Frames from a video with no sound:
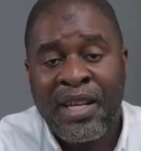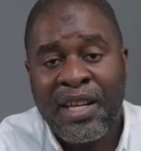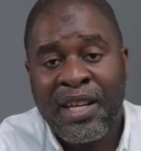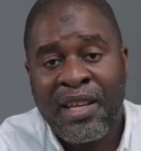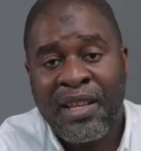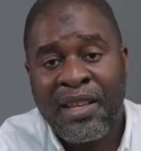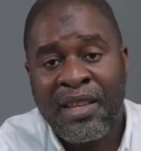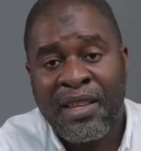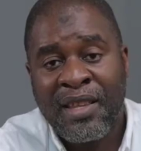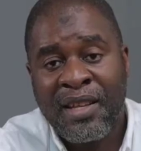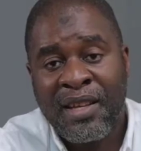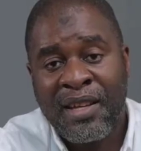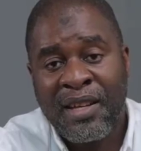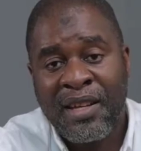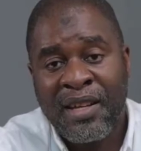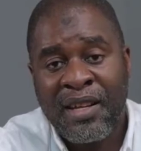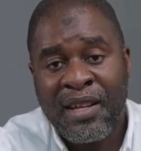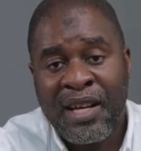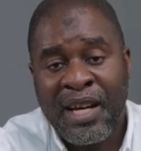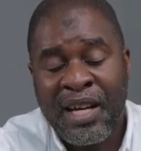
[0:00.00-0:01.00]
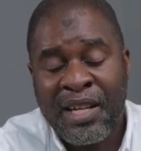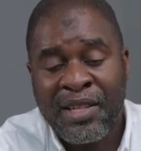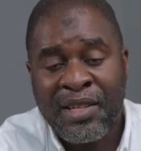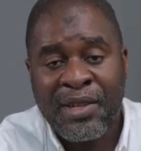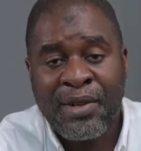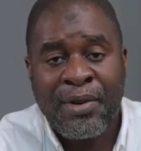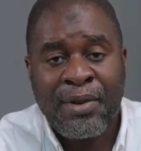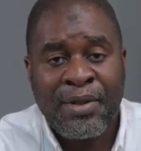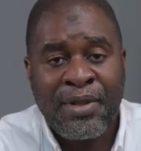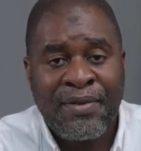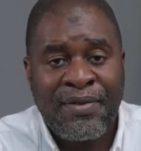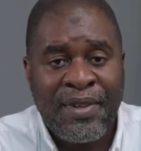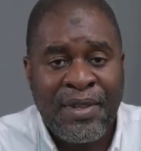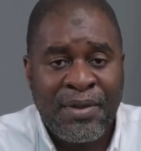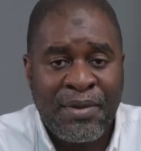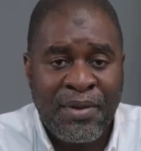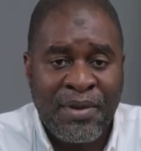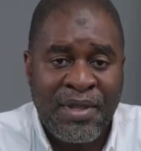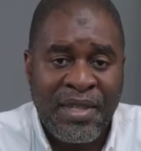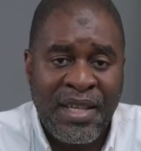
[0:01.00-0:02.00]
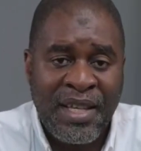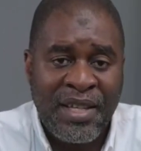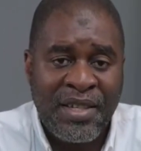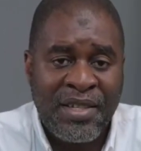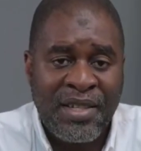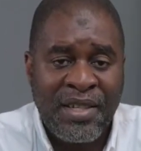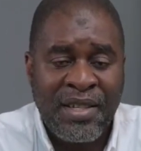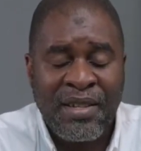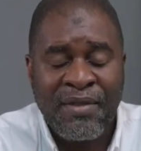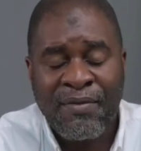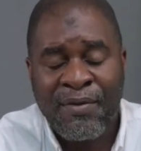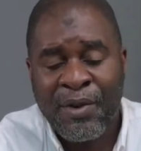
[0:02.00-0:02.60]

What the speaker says: in the articles of association,